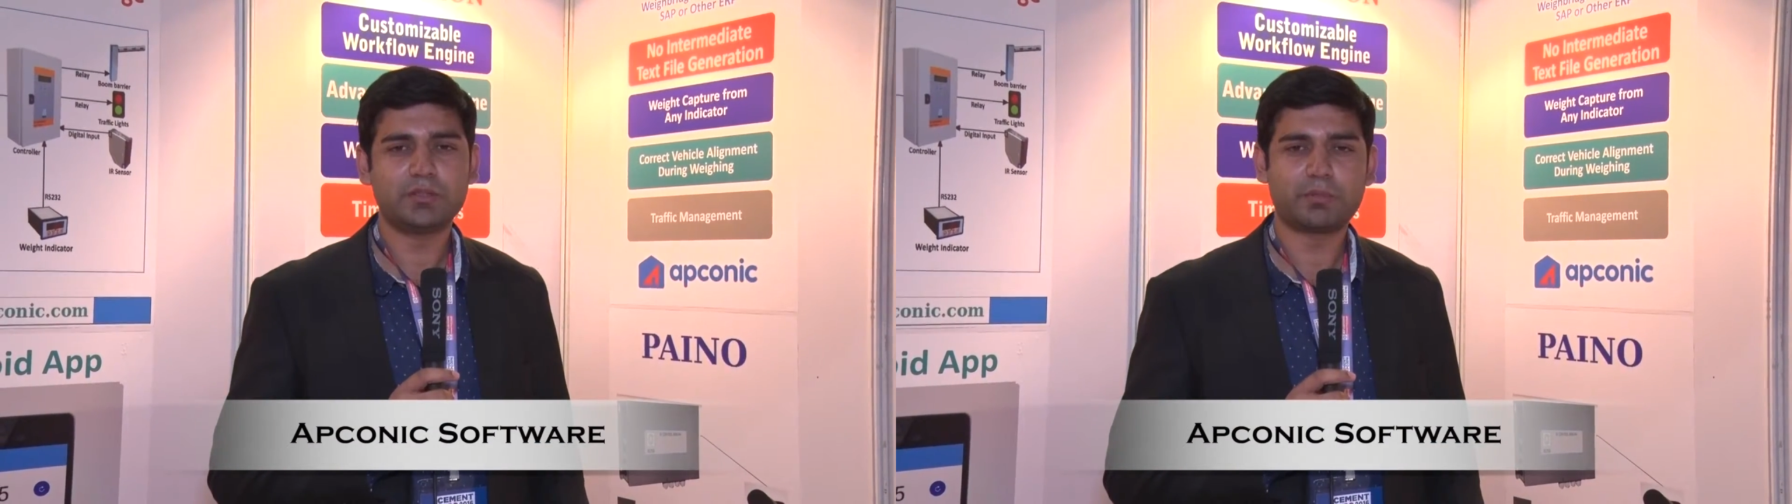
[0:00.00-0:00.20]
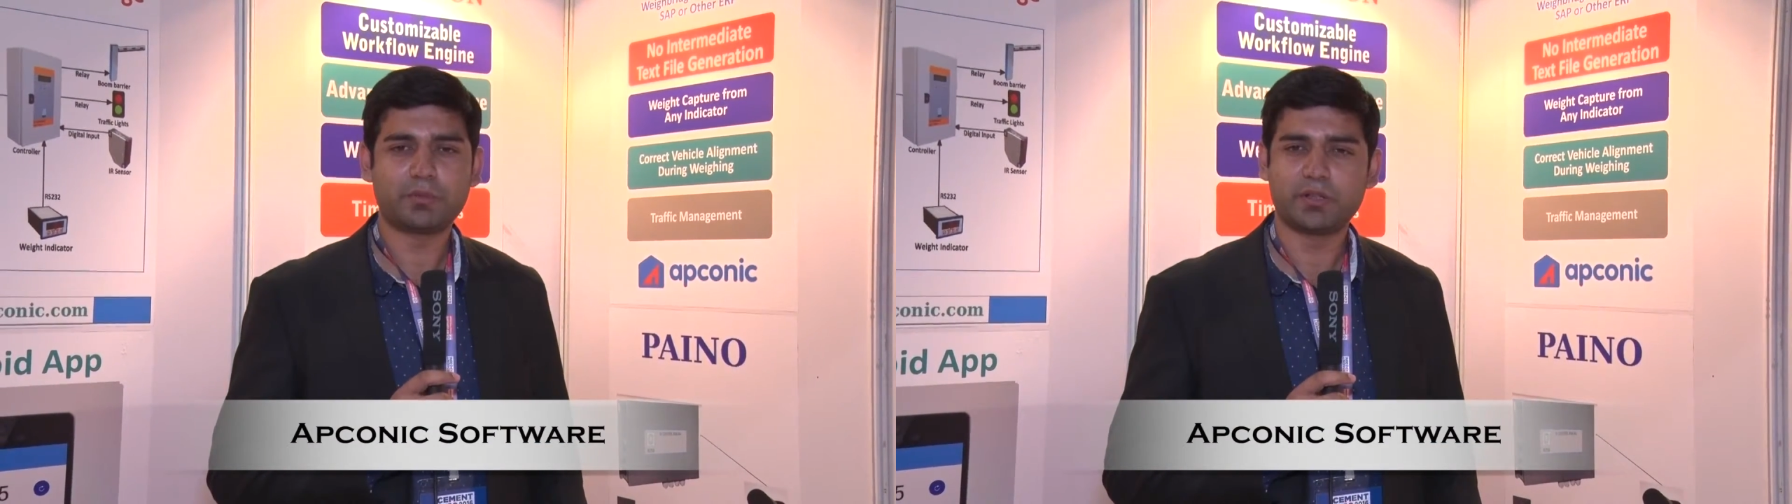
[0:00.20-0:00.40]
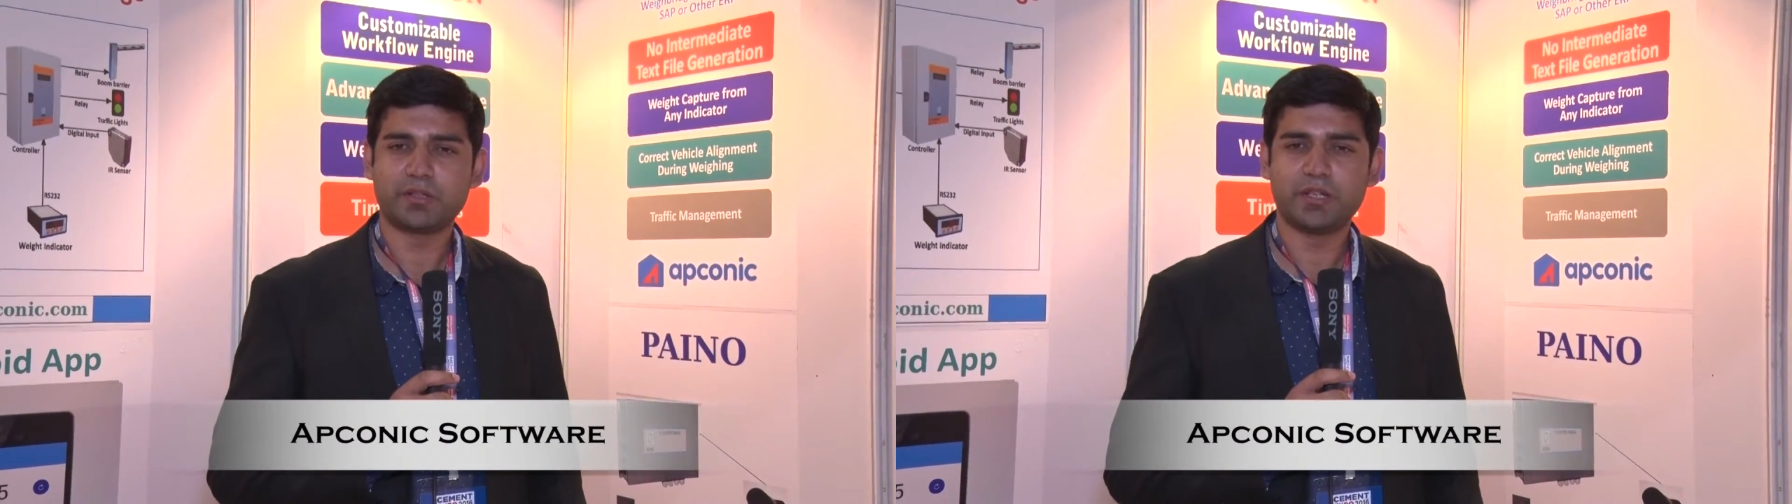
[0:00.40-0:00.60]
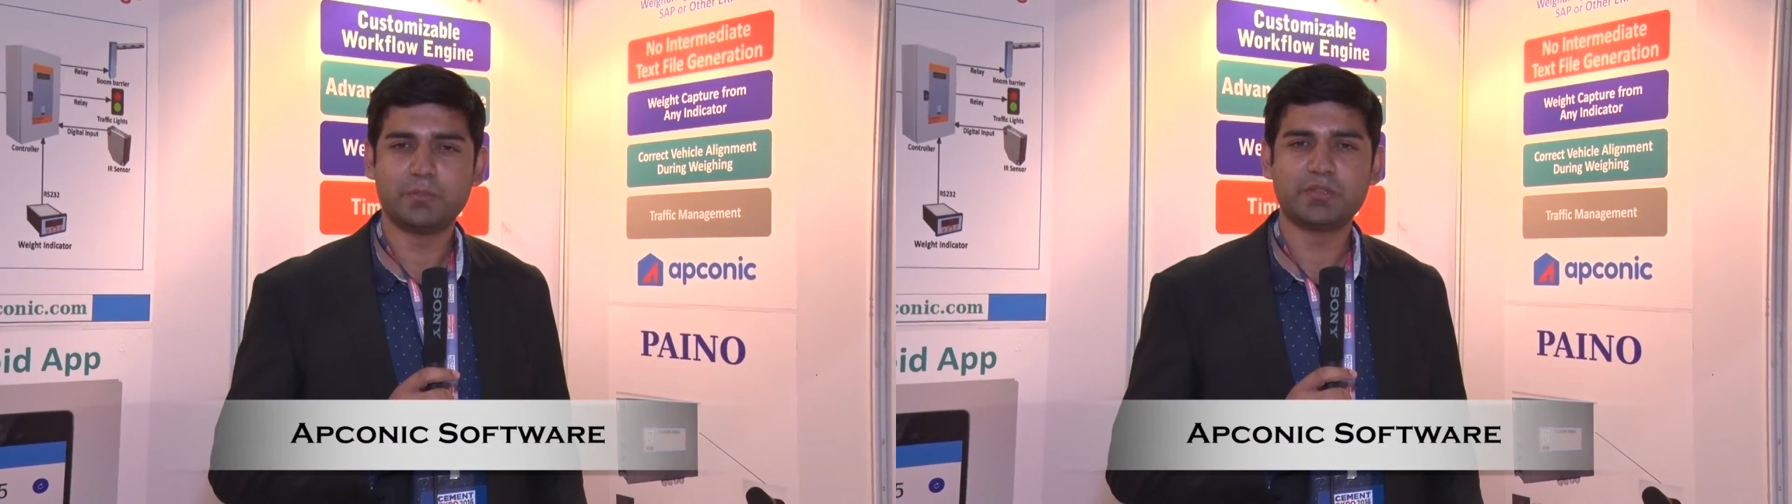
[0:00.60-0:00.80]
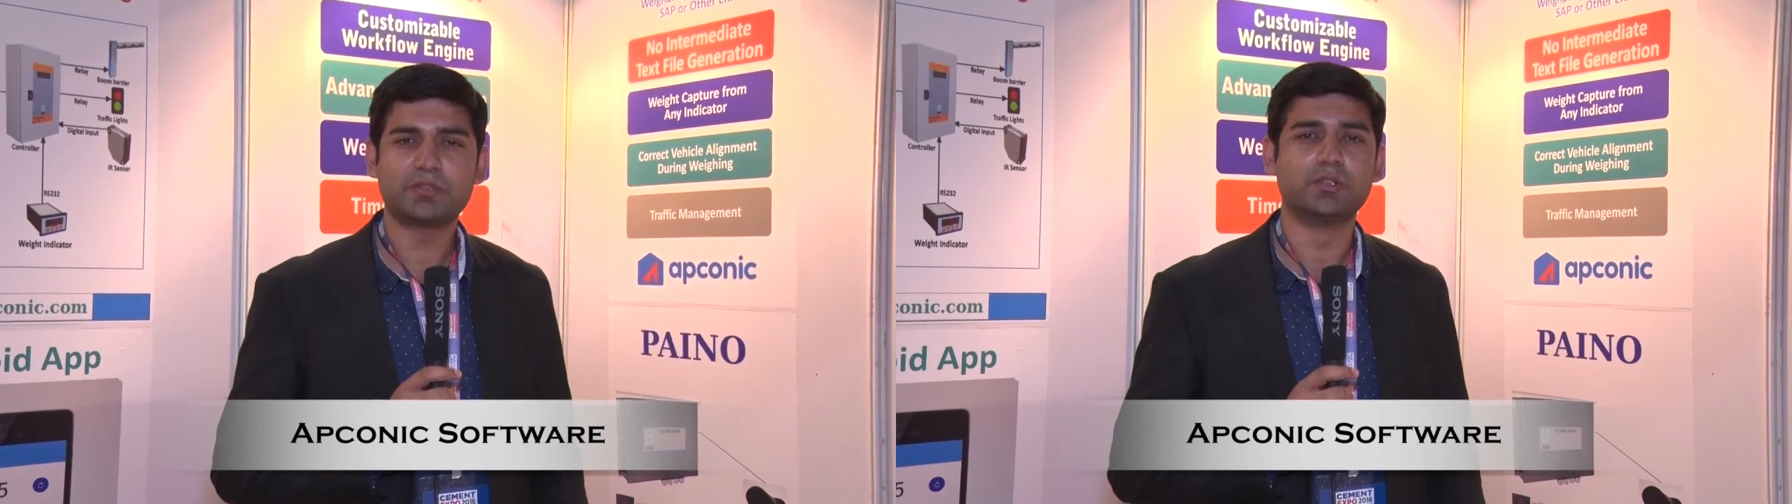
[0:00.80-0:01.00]
the product
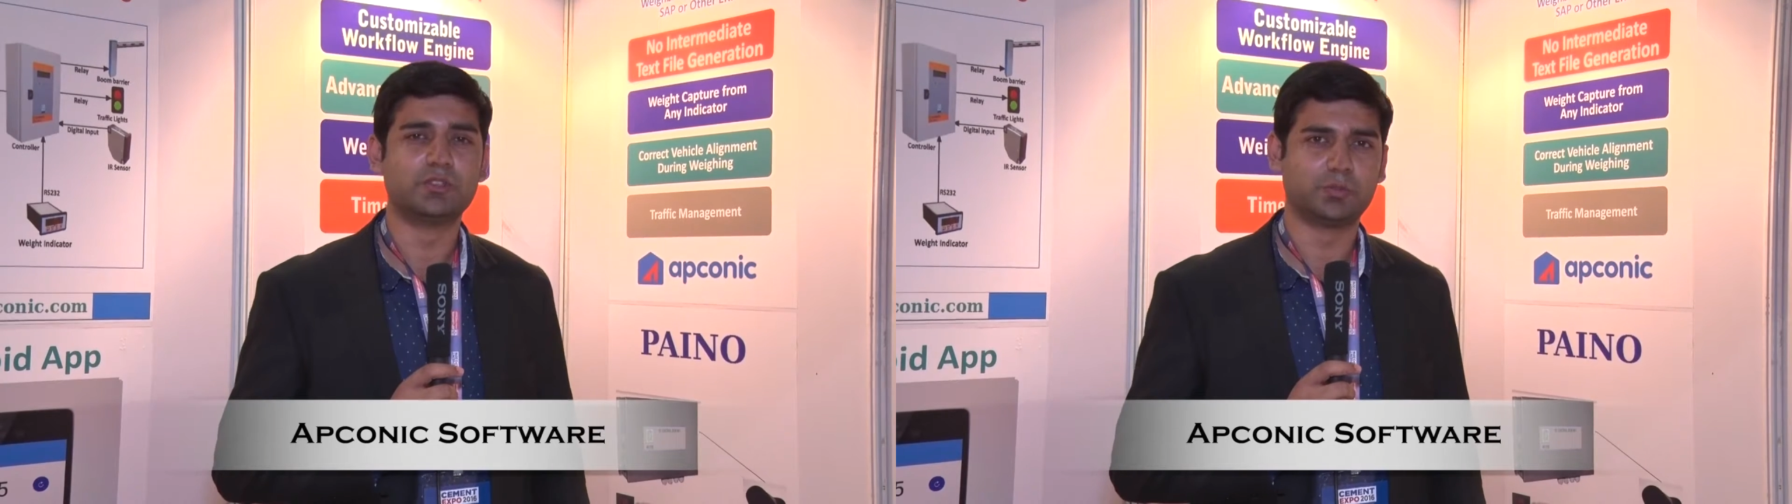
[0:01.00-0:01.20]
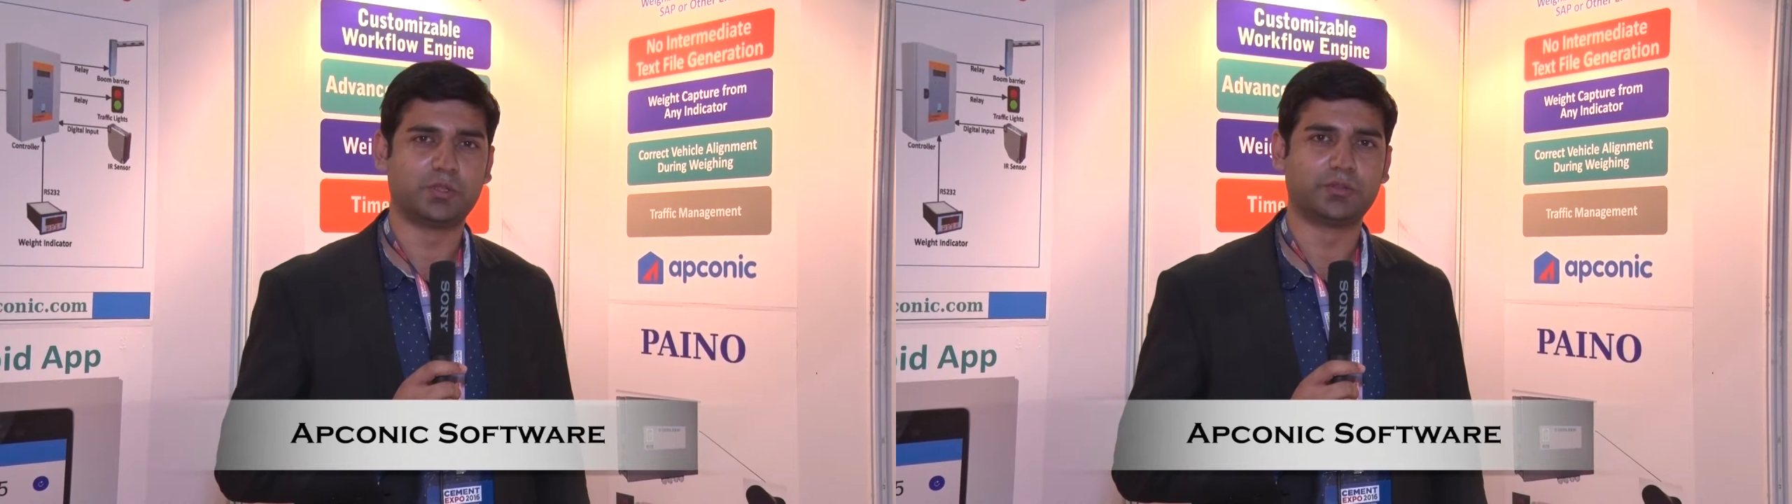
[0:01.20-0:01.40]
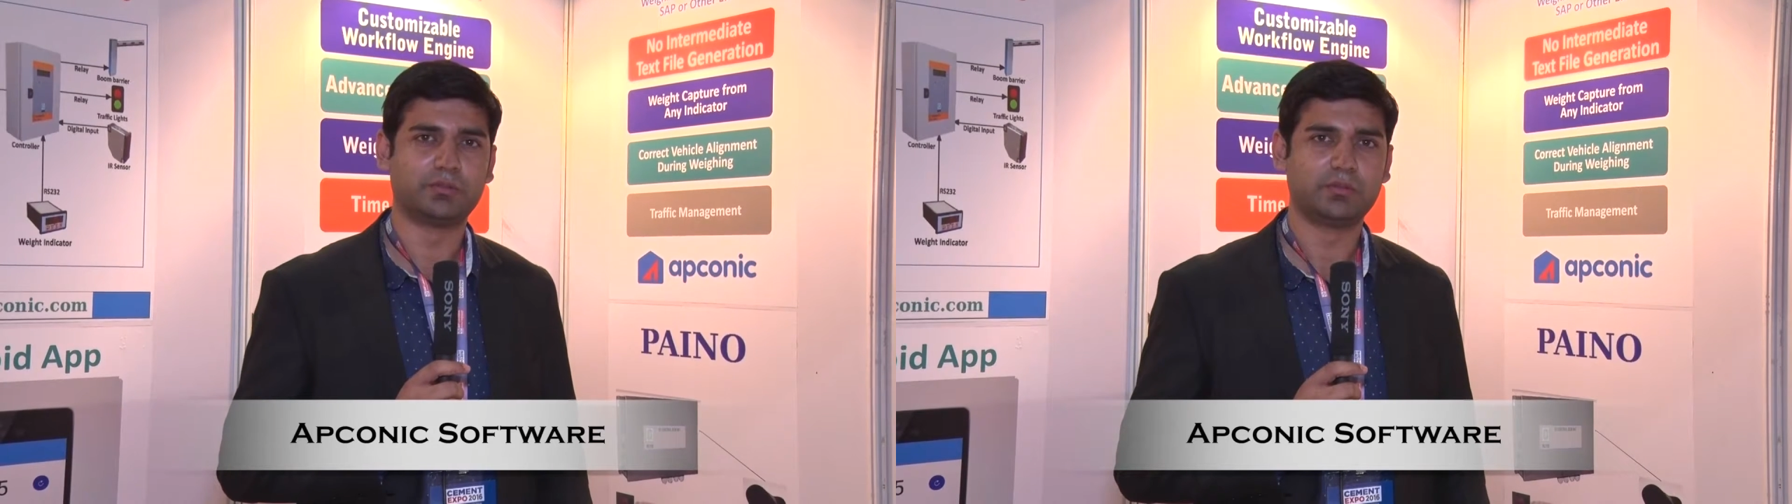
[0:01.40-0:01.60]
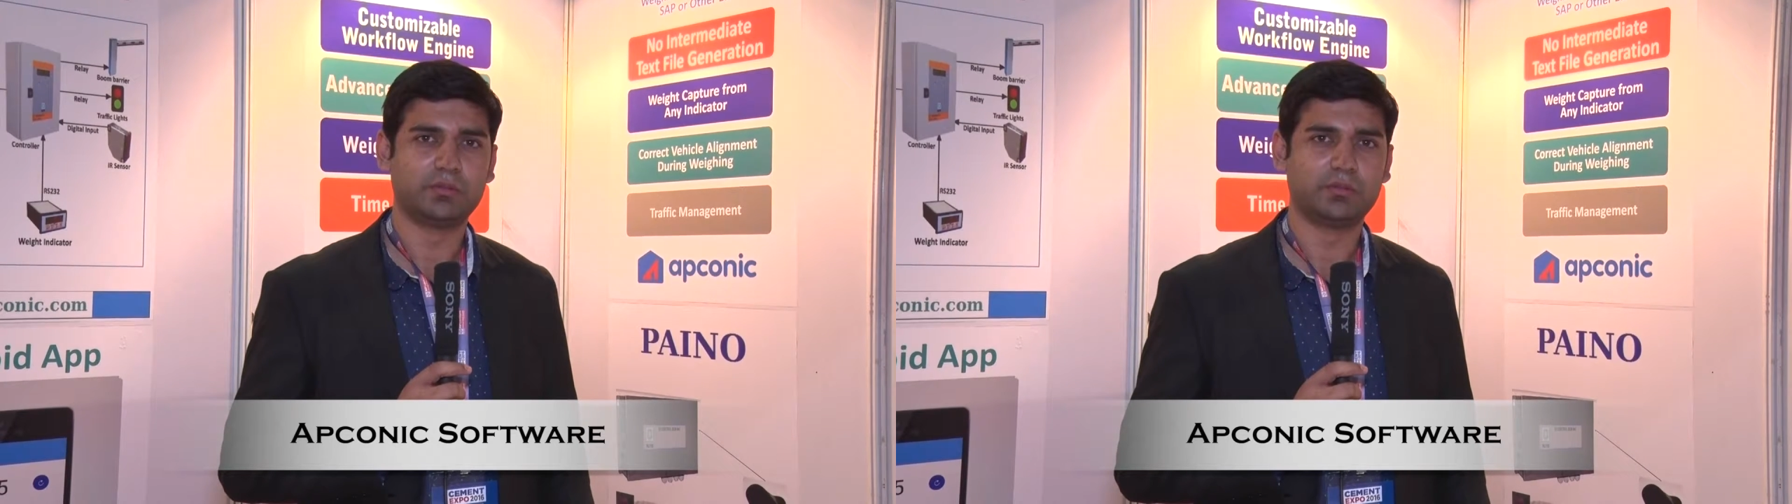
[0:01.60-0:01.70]
name is Goodsmon,